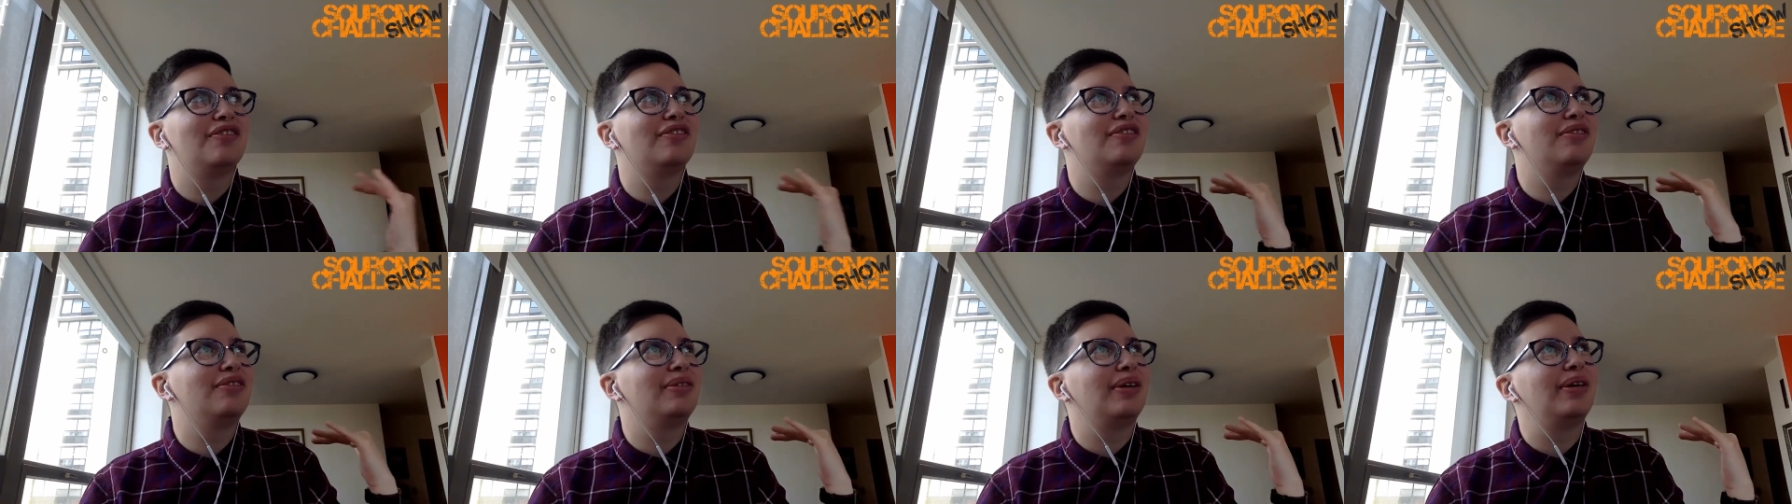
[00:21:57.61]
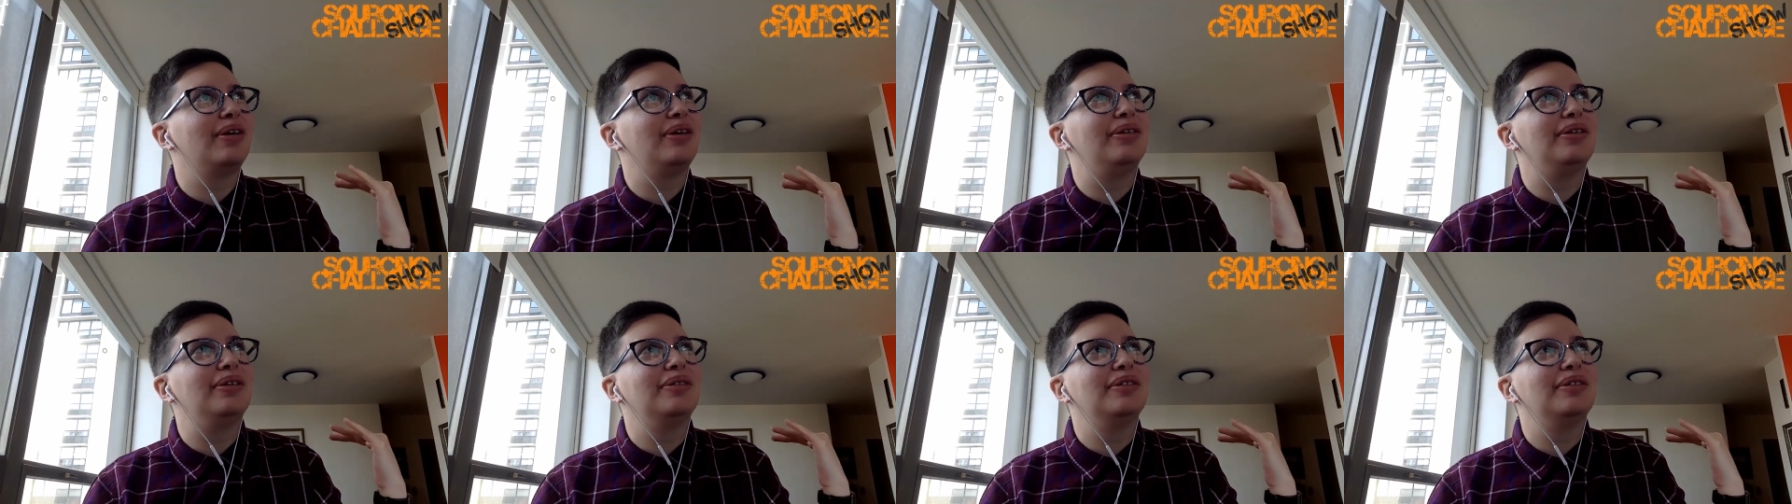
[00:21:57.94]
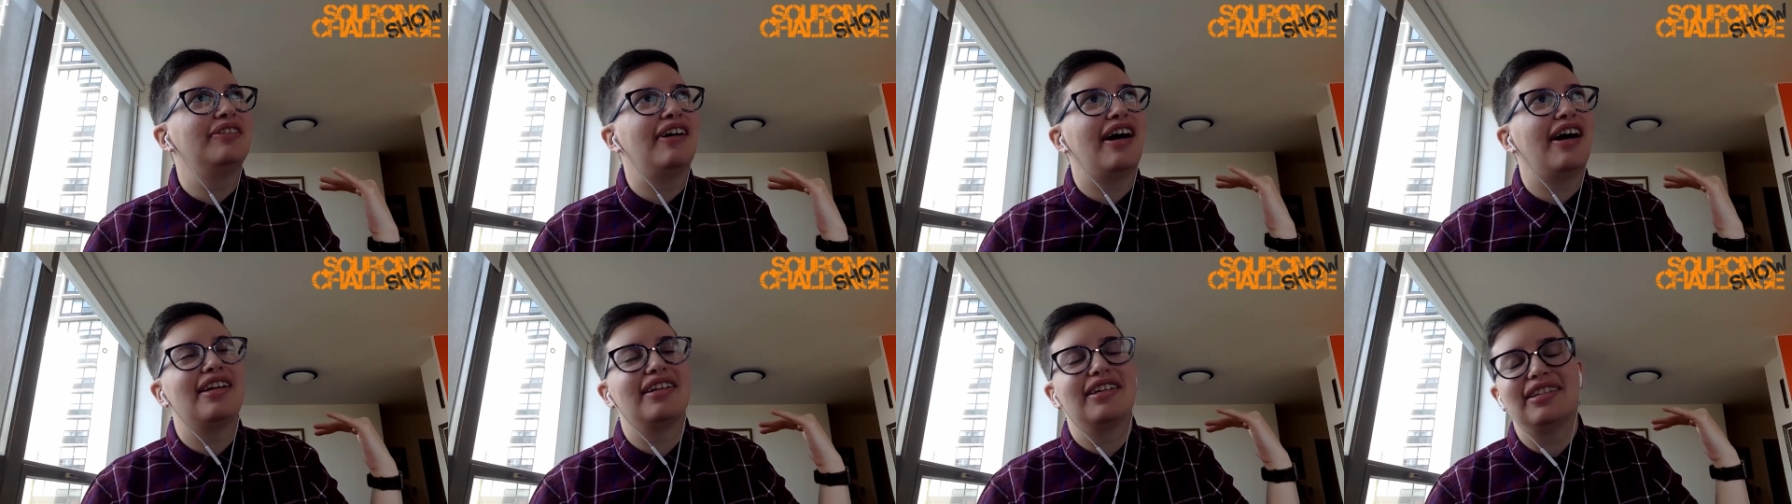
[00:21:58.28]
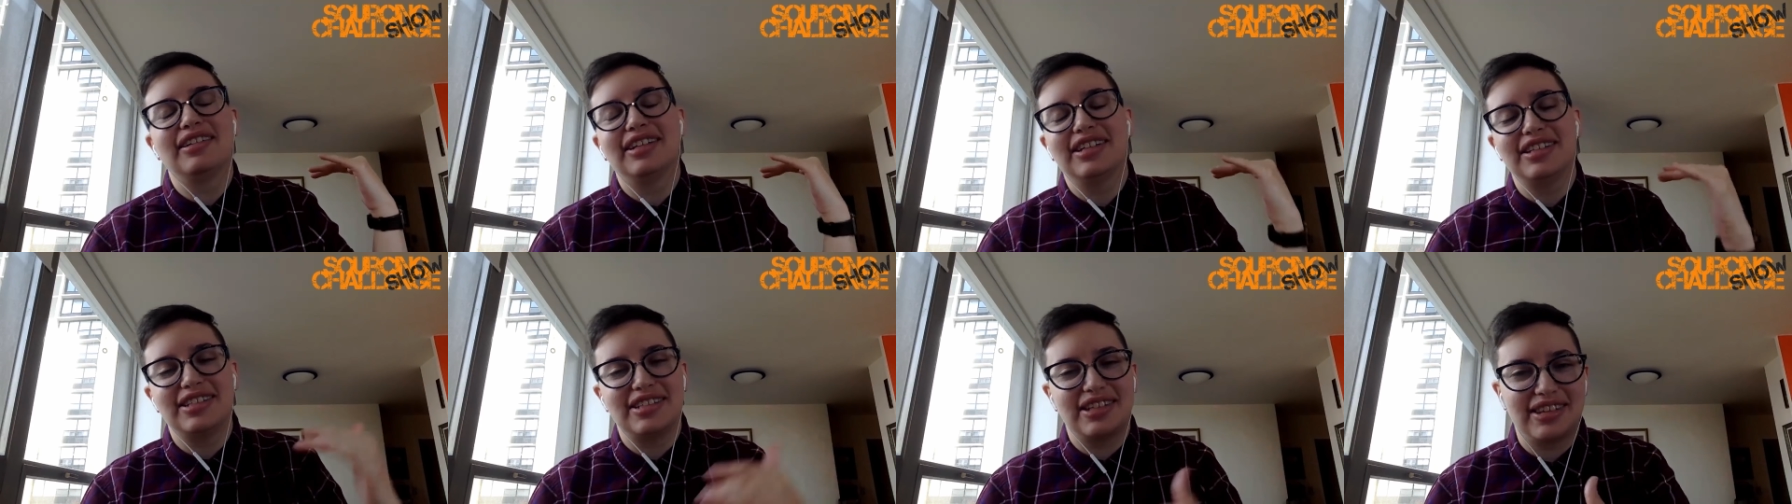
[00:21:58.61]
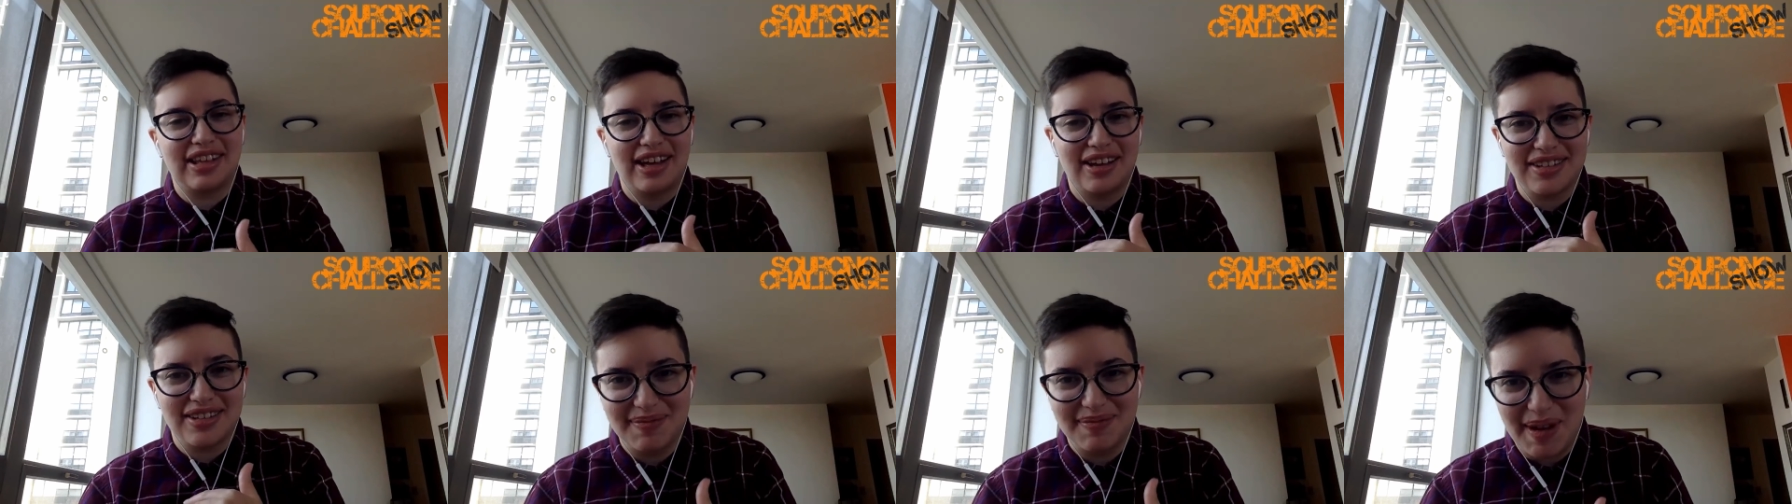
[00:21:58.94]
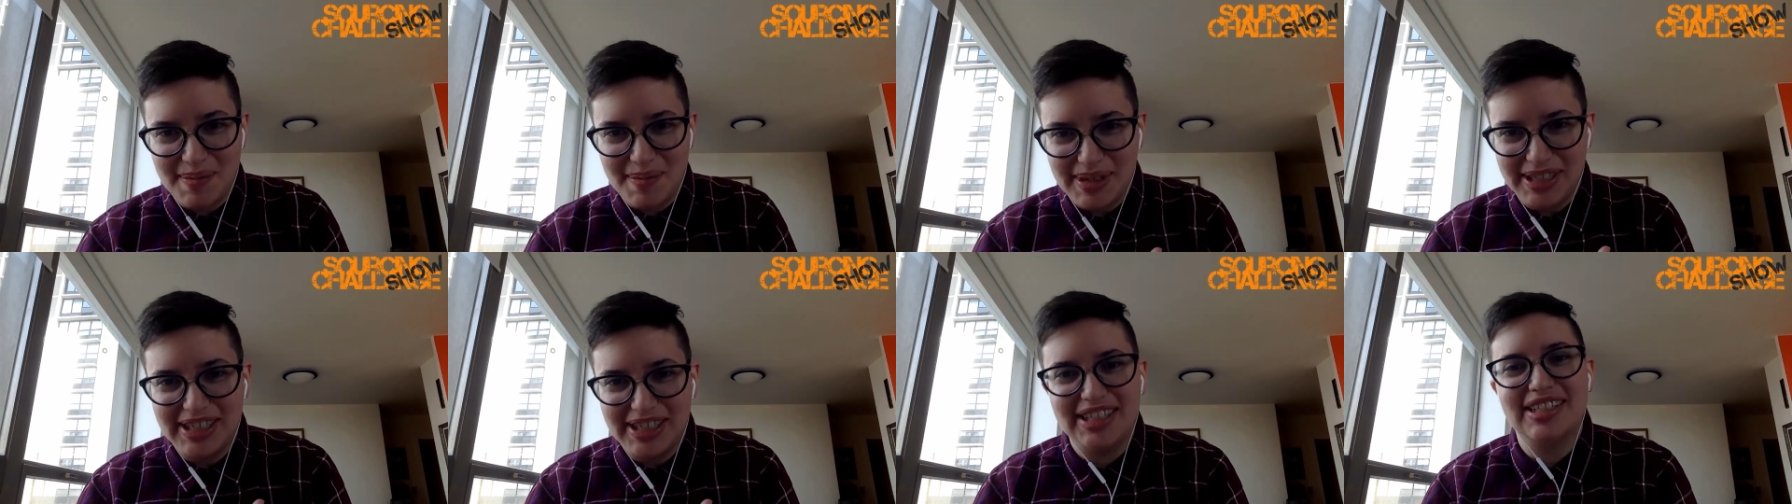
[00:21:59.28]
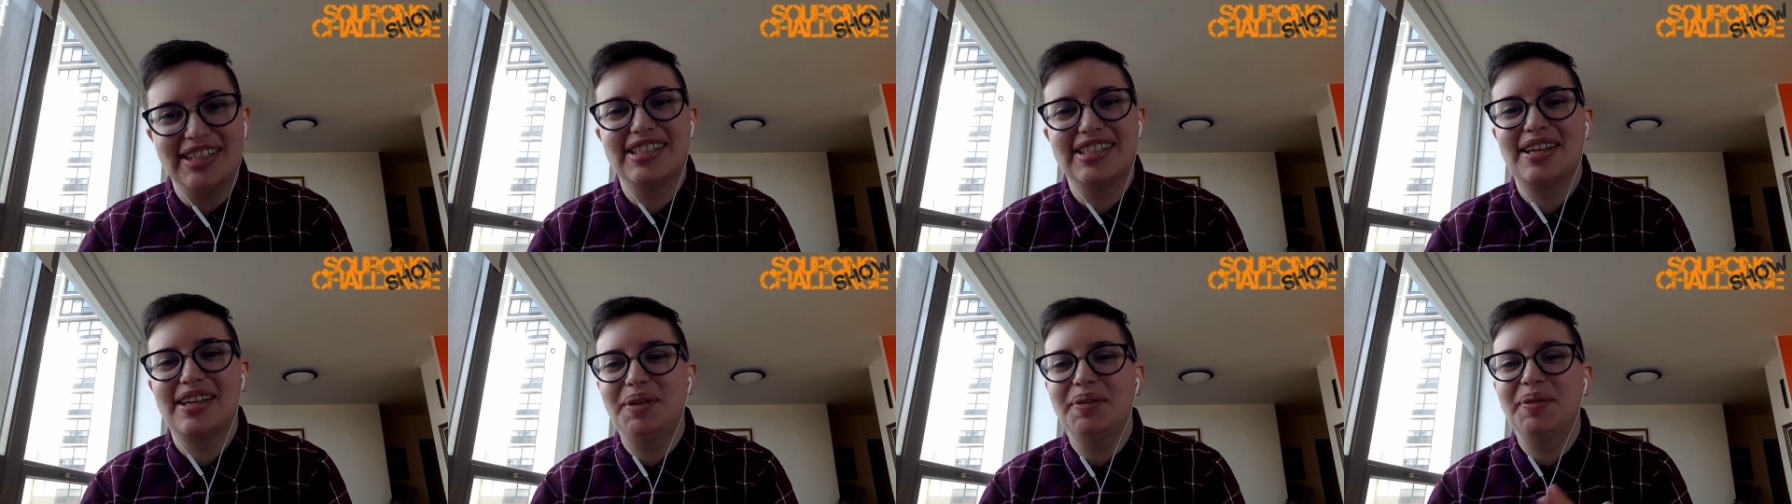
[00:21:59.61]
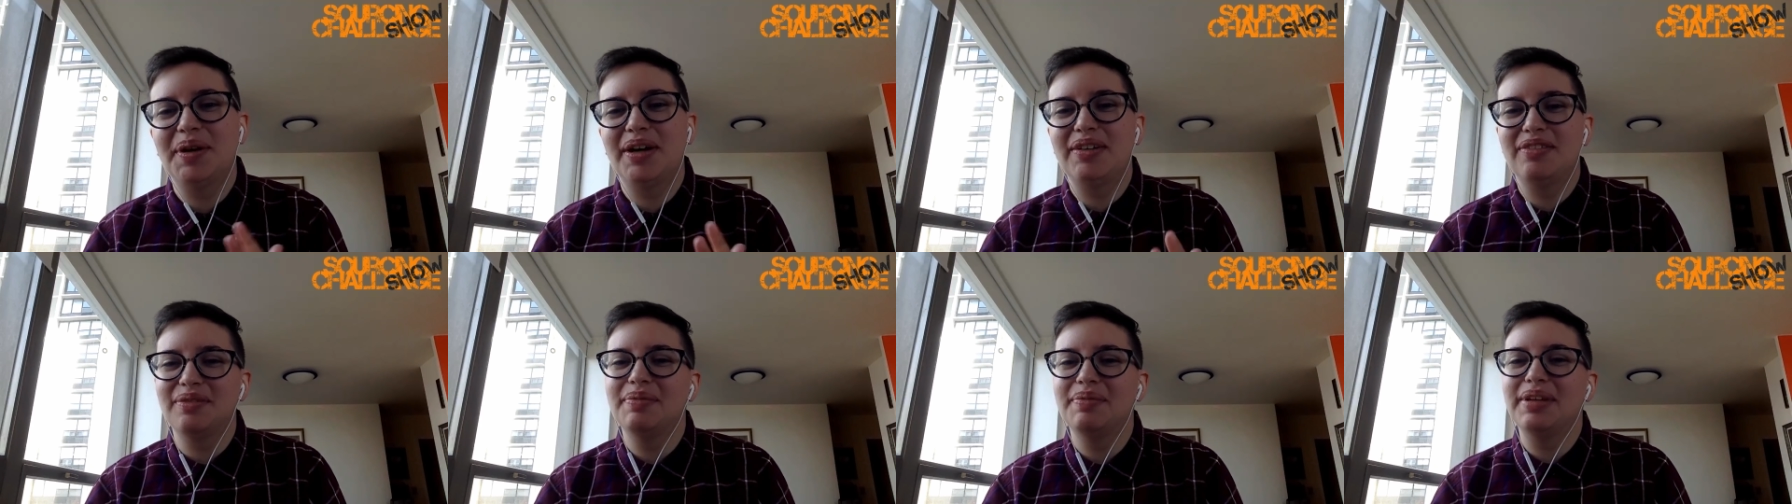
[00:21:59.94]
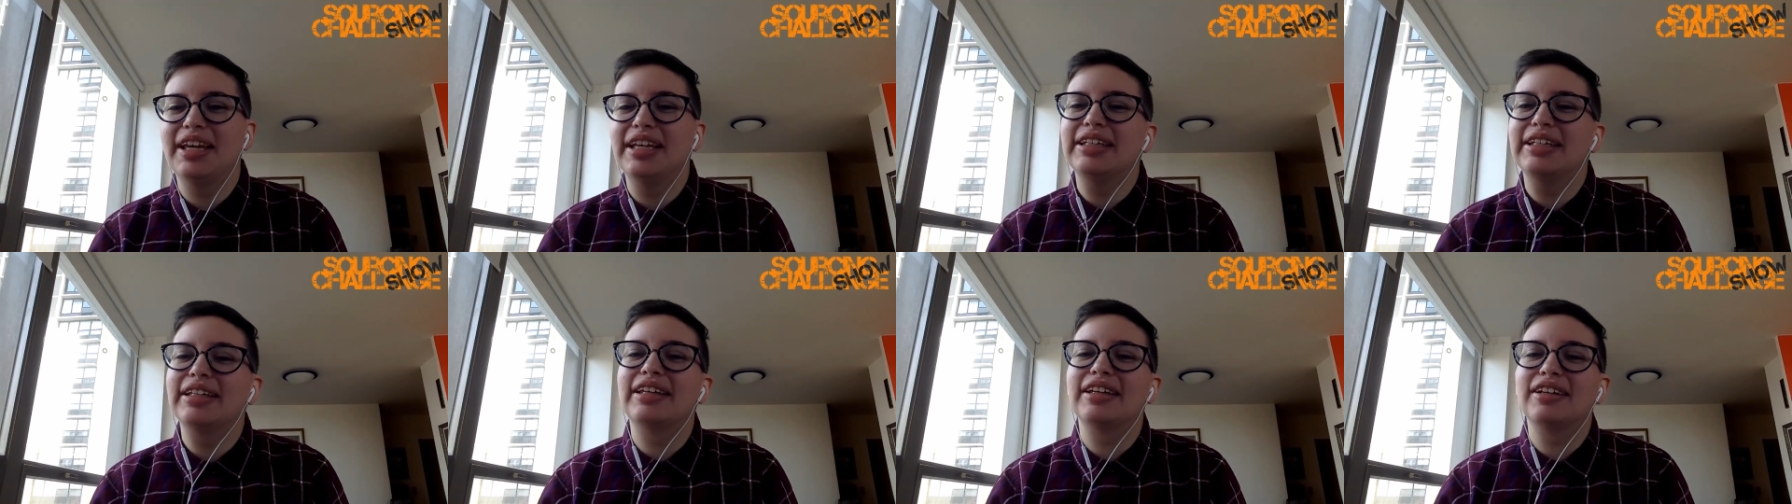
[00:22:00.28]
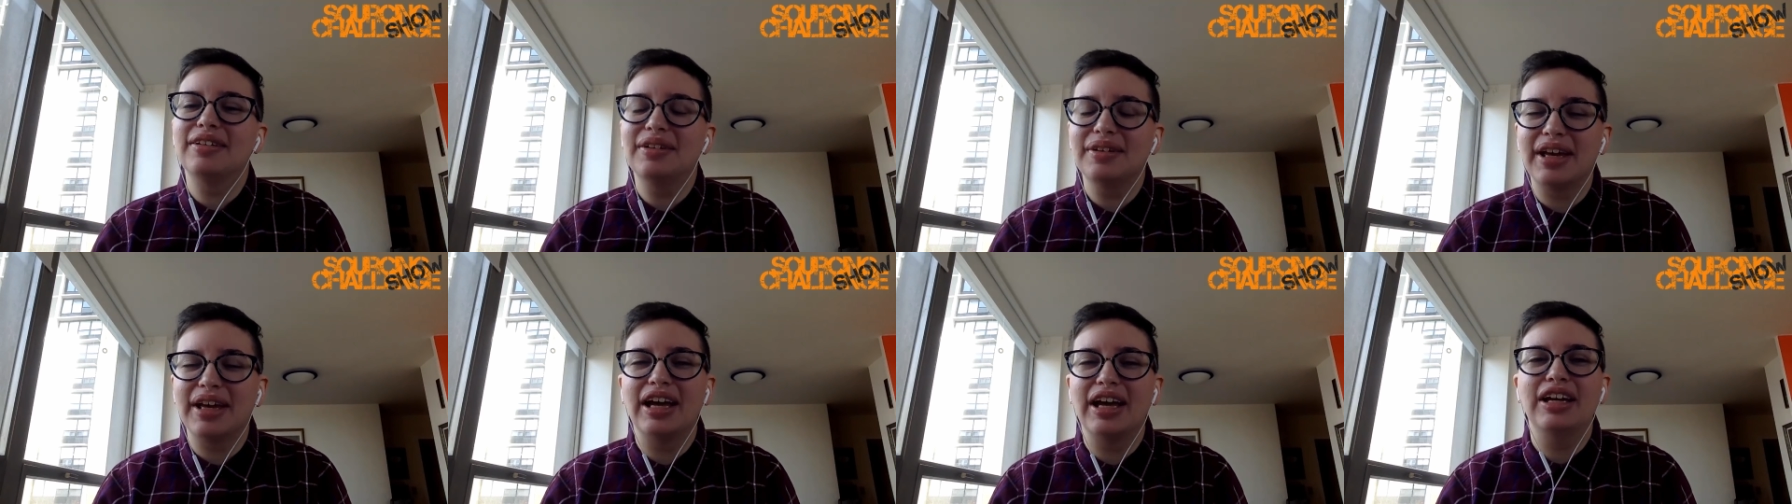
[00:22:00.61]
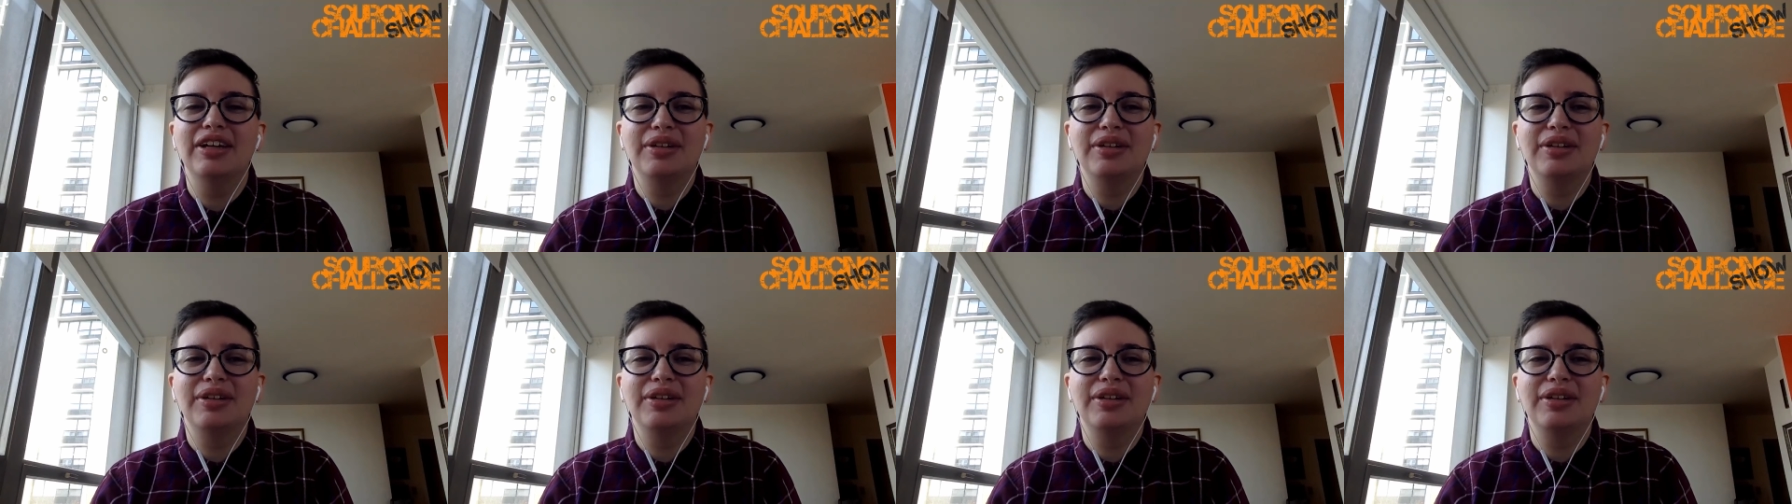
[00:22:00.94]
we've added at least 1,000 members, and we went from being like,